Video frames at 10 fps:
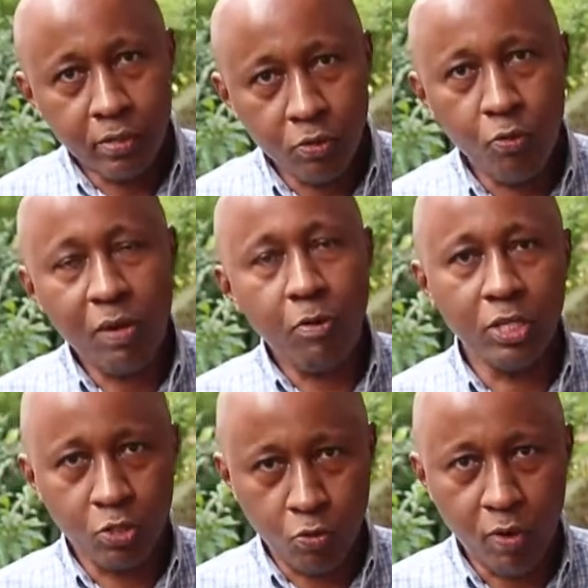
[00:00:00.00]
do their
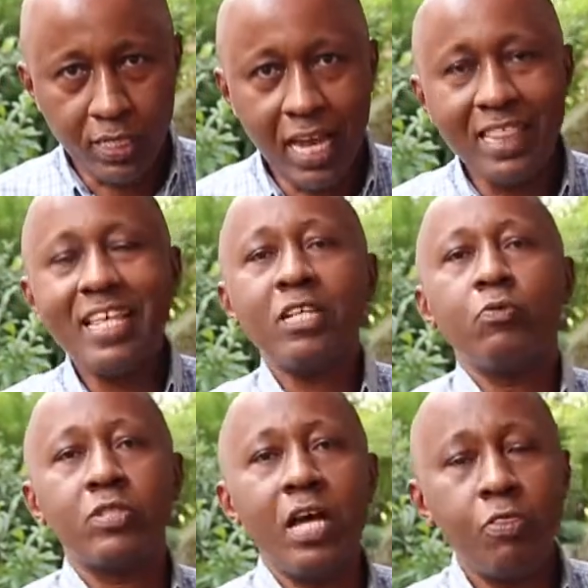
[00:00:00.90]
bookings through us. And that
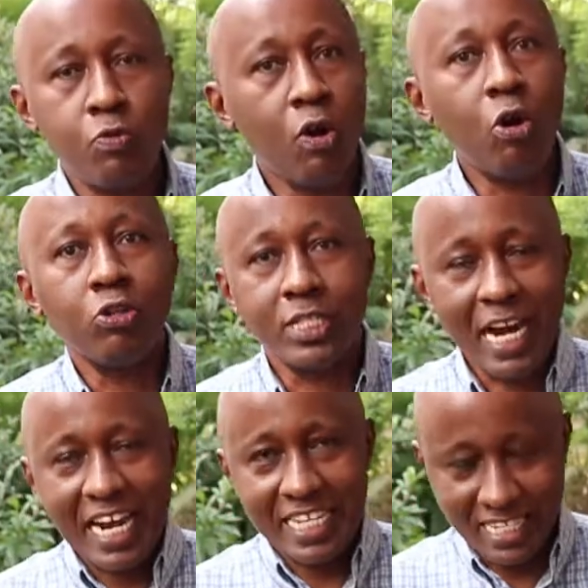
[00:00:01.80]
was done through a
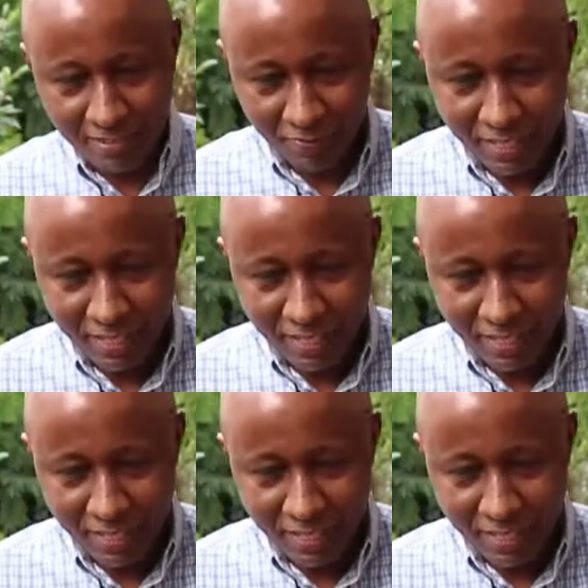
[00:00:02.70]
contract.